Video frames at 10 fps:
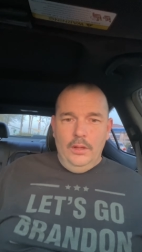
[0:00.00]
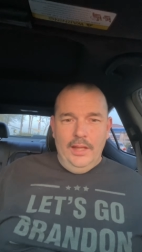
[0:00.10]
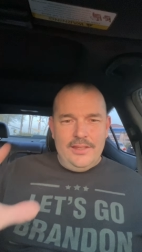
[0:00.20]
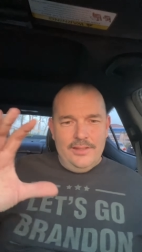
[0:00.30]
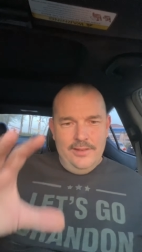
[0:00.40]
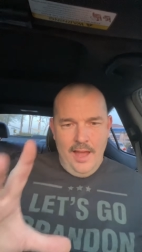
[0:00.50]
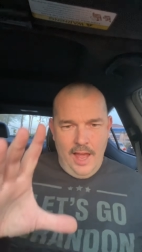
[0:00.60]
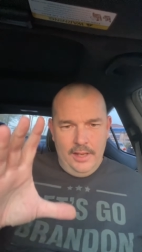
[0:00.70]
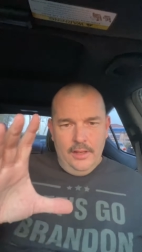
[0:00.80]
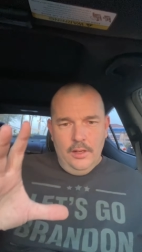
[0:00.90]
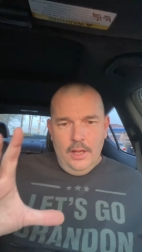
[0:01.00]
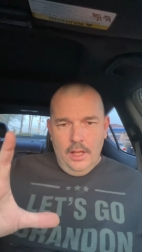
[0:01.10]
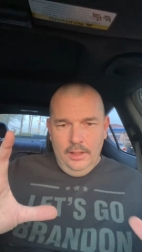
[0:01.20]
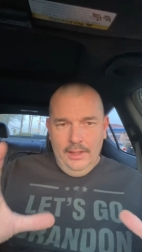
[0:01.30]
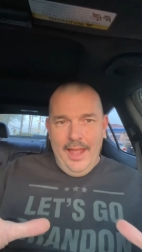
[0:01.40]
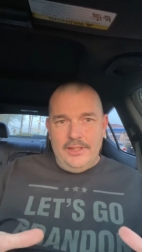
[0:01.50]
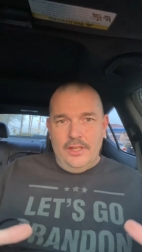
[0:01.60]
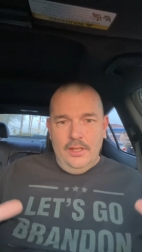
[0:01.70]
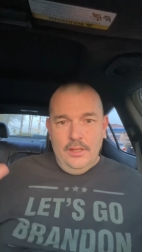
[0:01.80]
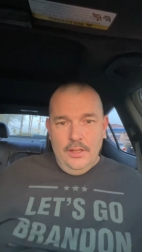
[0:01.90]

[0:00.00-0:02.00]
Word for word: Let's not let